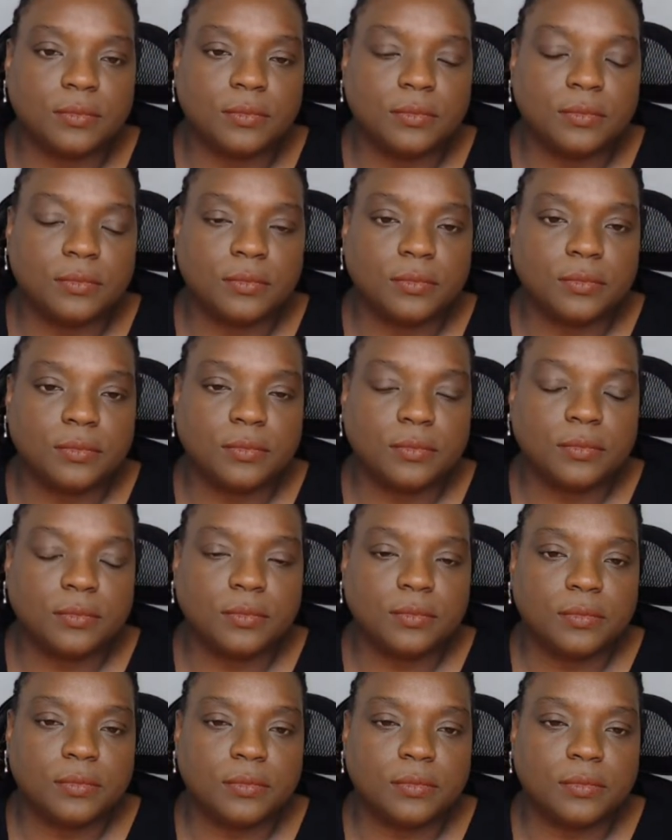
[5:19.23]

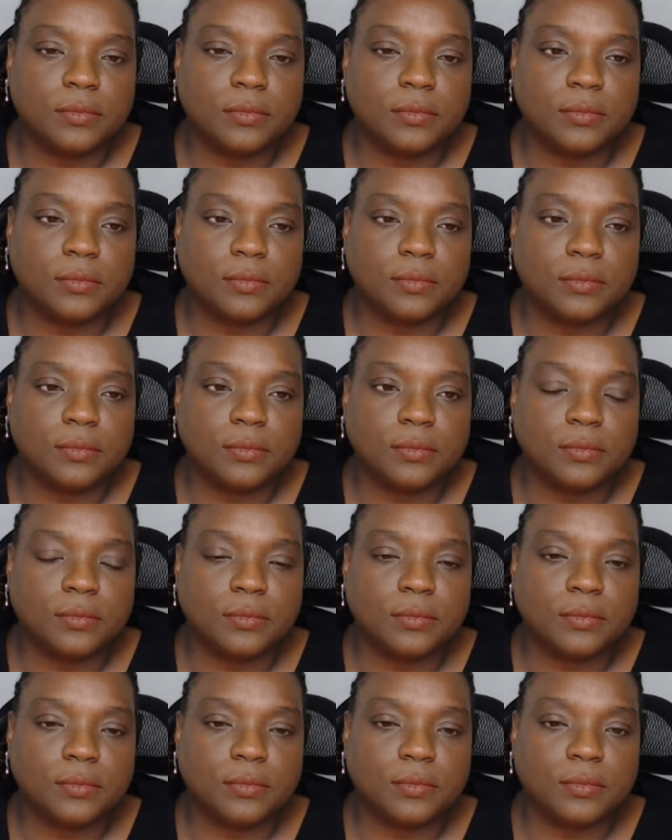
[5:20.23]

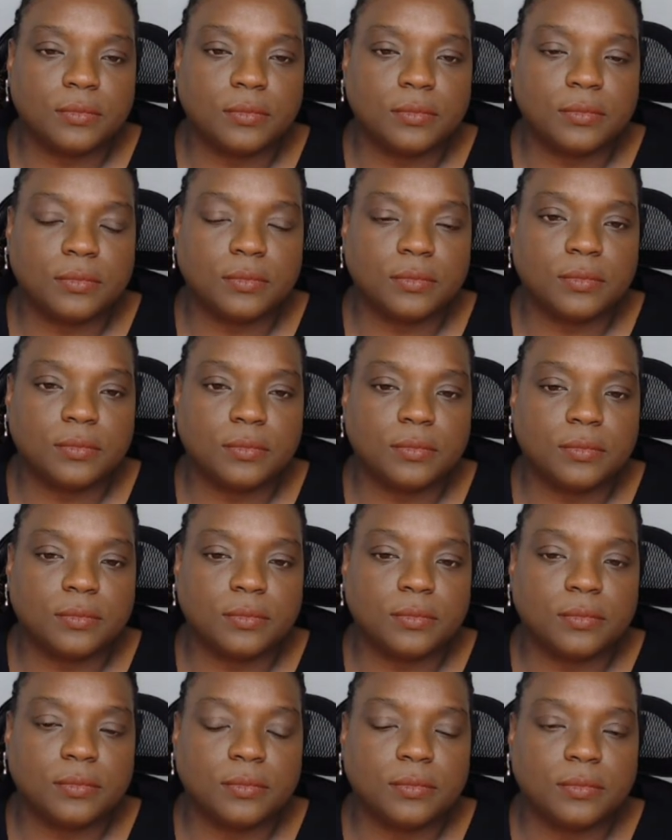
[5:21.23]

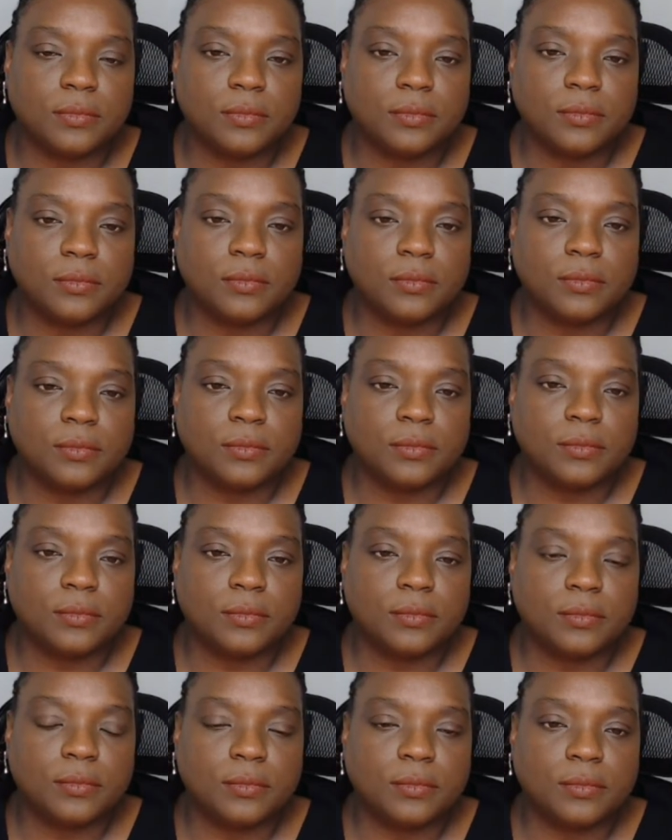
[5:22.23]

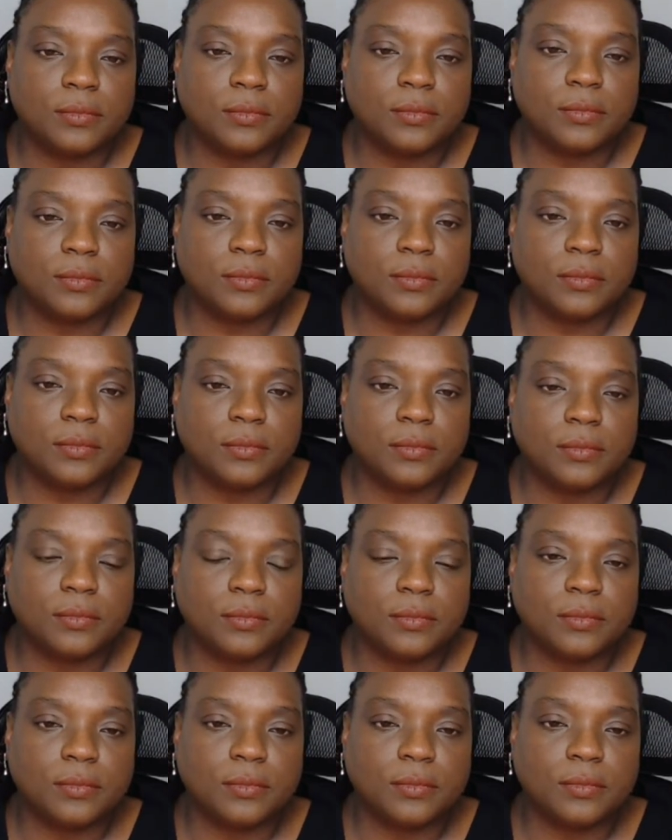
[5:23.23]

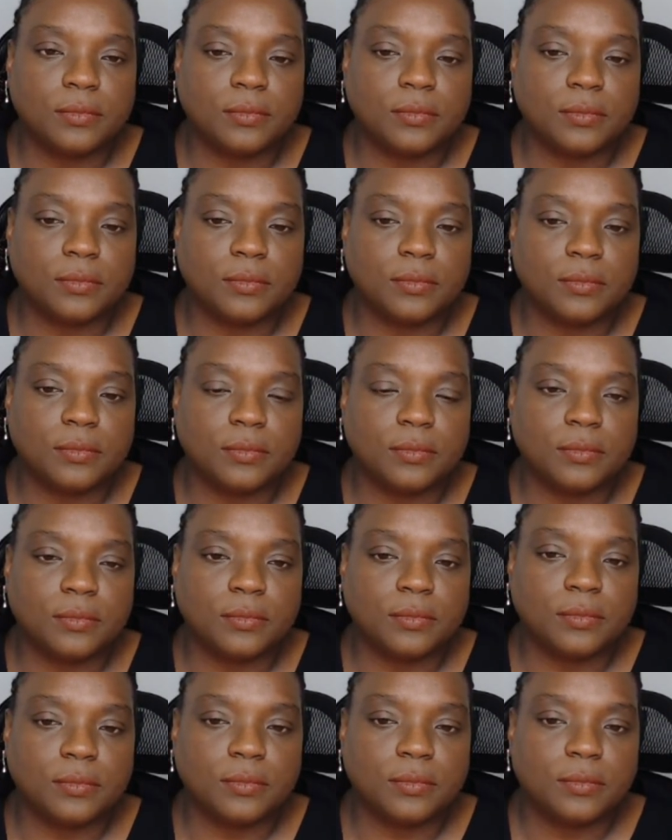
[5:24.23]

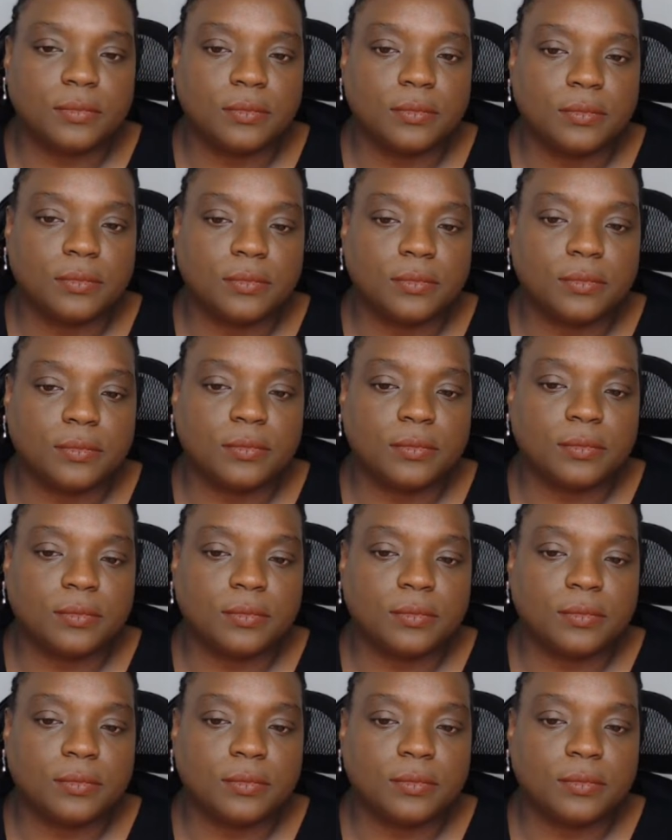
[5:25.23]
(silent)